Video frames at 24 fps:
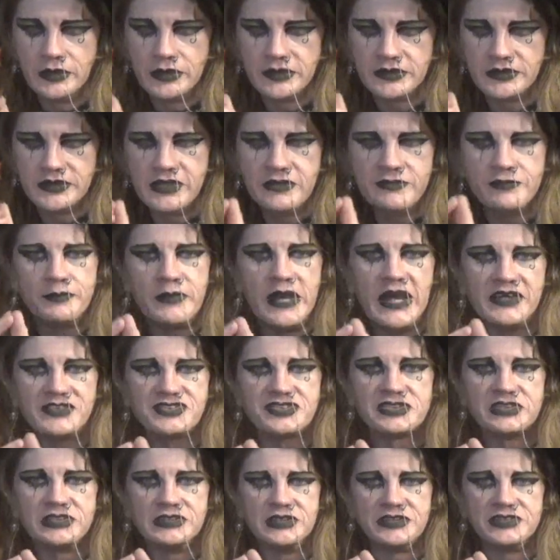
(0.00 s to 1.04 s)
give
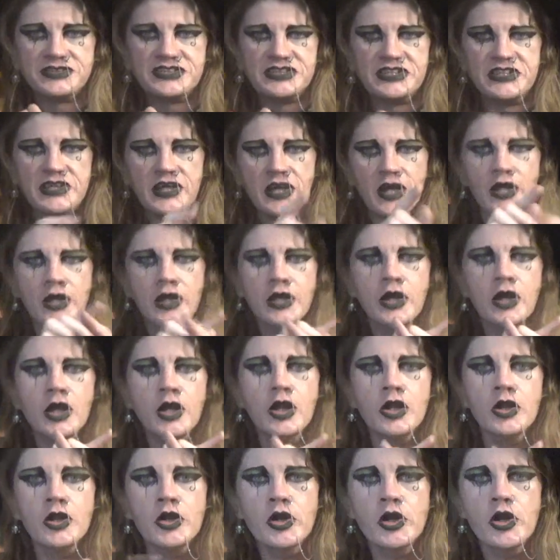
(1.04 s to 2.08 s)
masculinity
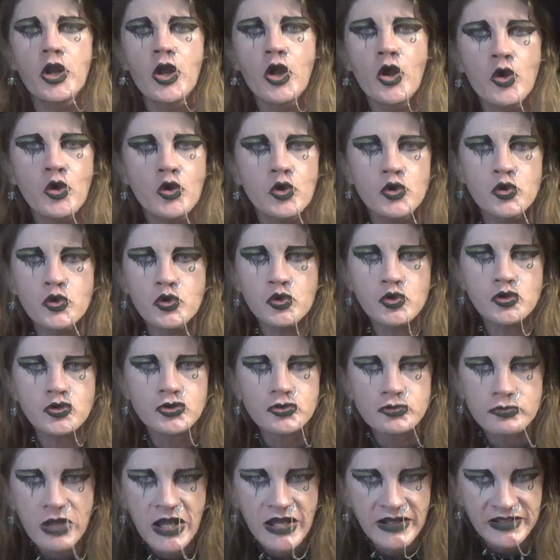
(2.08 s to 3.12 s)
no
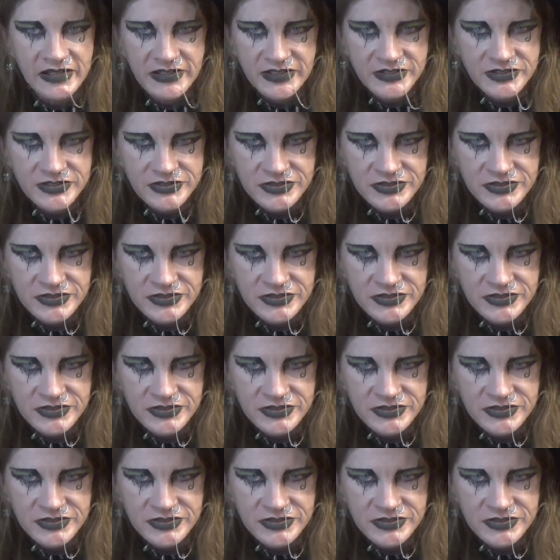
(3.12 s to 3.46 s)
credit.